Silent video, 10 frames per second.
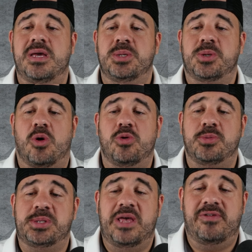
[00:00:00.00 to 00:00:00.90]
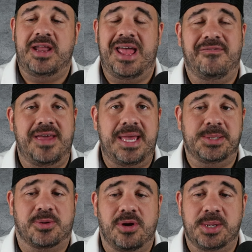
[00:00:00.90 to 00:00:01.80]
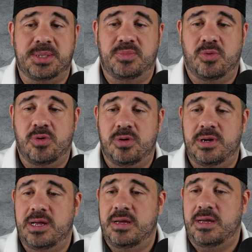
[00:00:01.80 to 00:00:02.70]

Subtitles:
Total, 7.5 to 8 across the board.